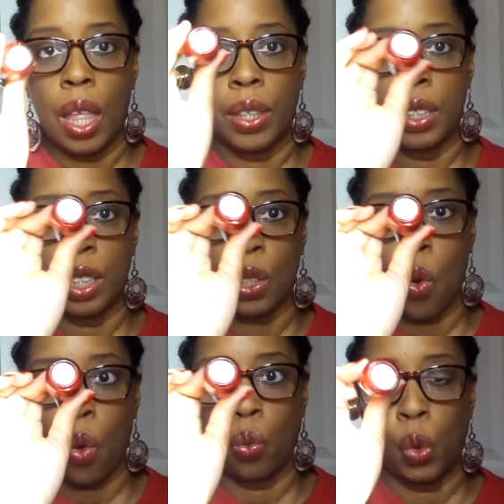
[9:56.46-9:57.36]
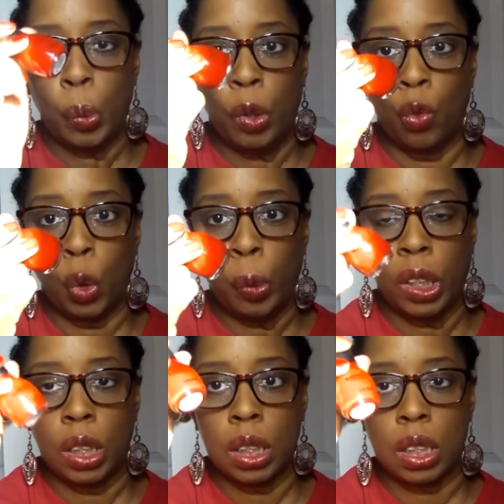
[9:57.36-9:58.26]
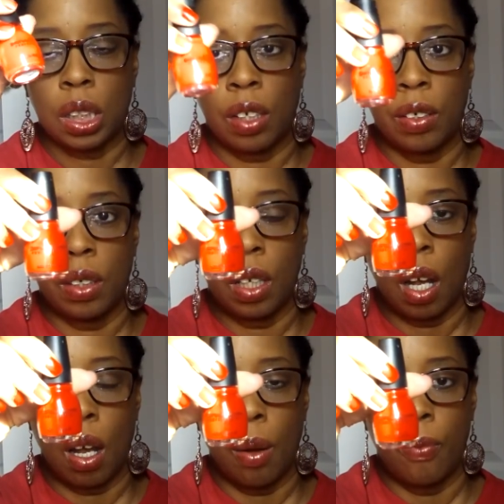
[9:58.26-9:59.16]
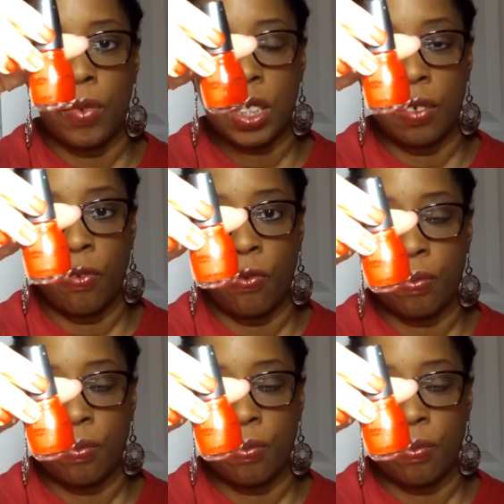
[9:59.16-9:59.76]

this is called Ruby Ruby Sun um Sunflower.